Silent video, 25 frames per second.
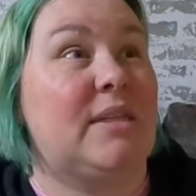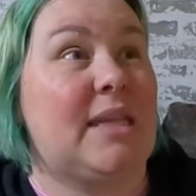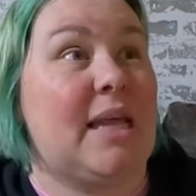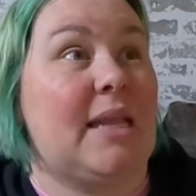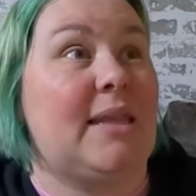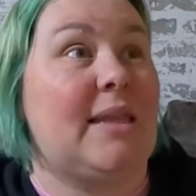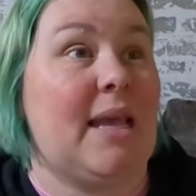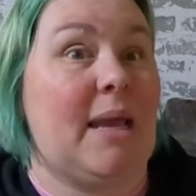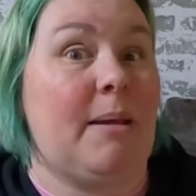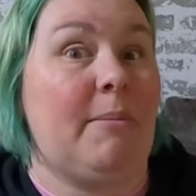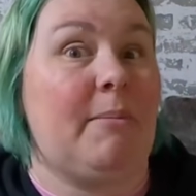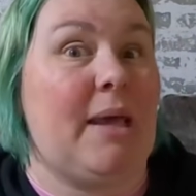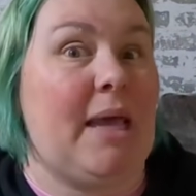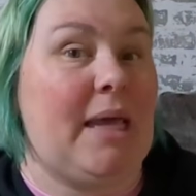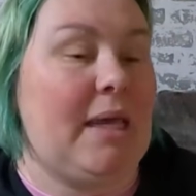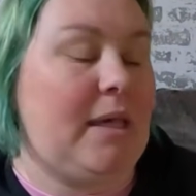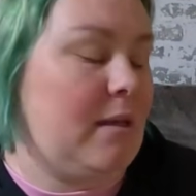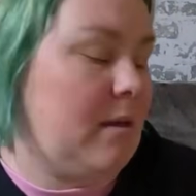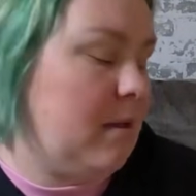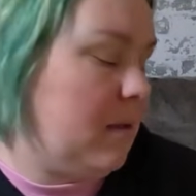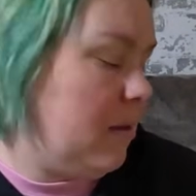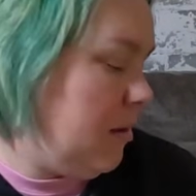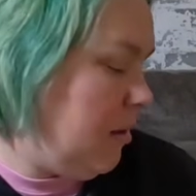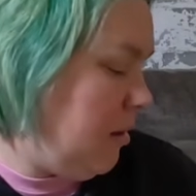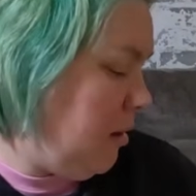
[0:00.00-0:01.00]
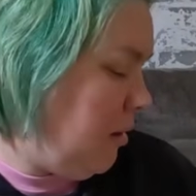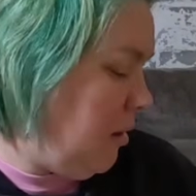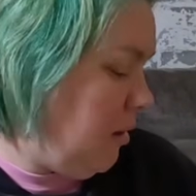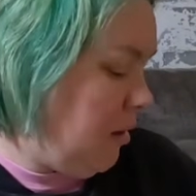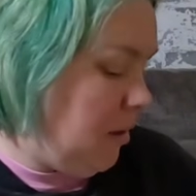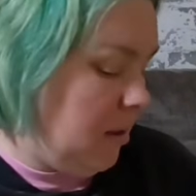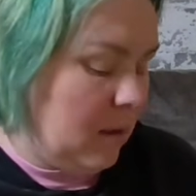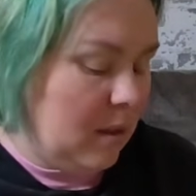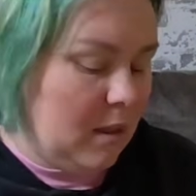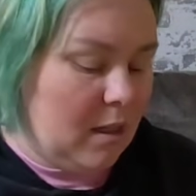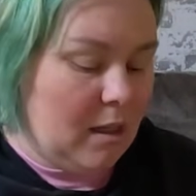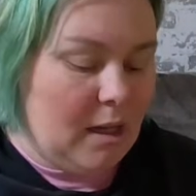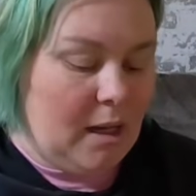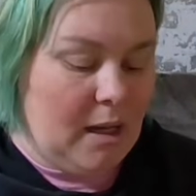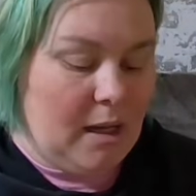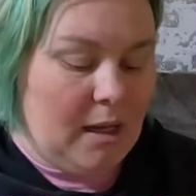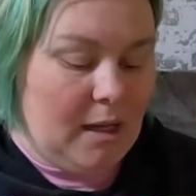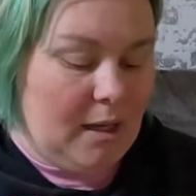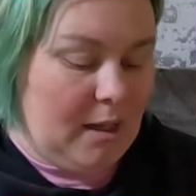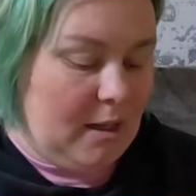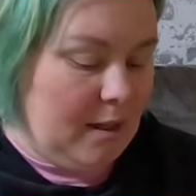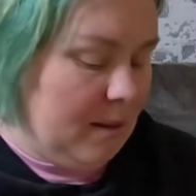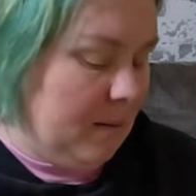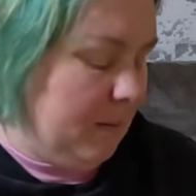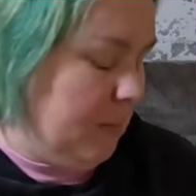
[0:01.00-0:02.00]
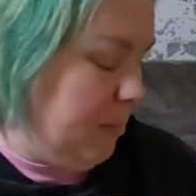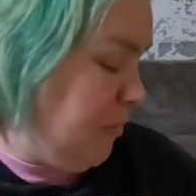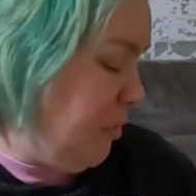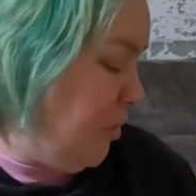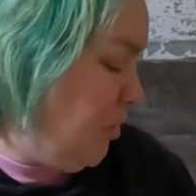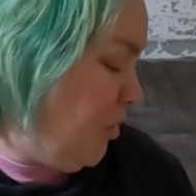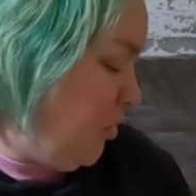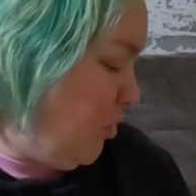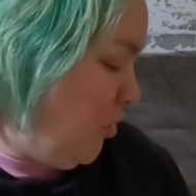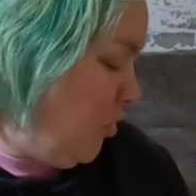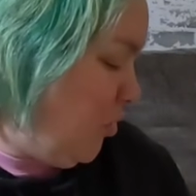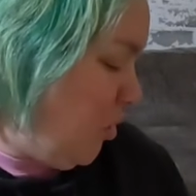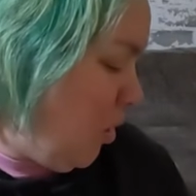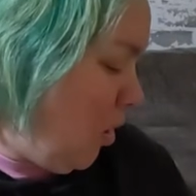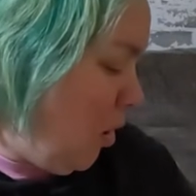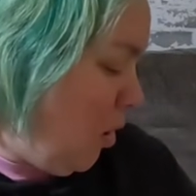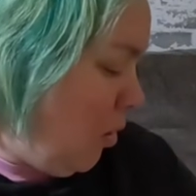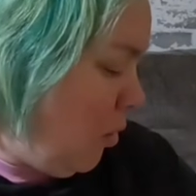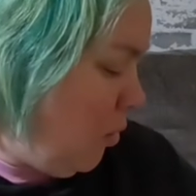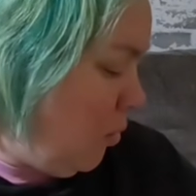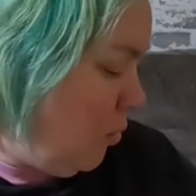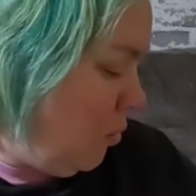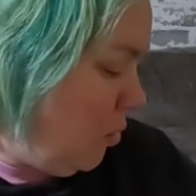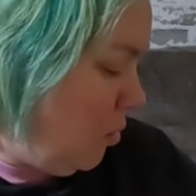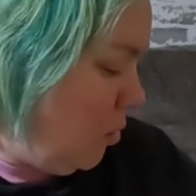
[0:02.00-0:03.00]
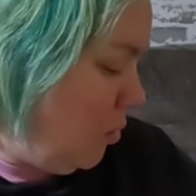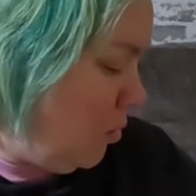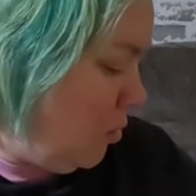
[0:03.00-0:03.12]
that they make. So,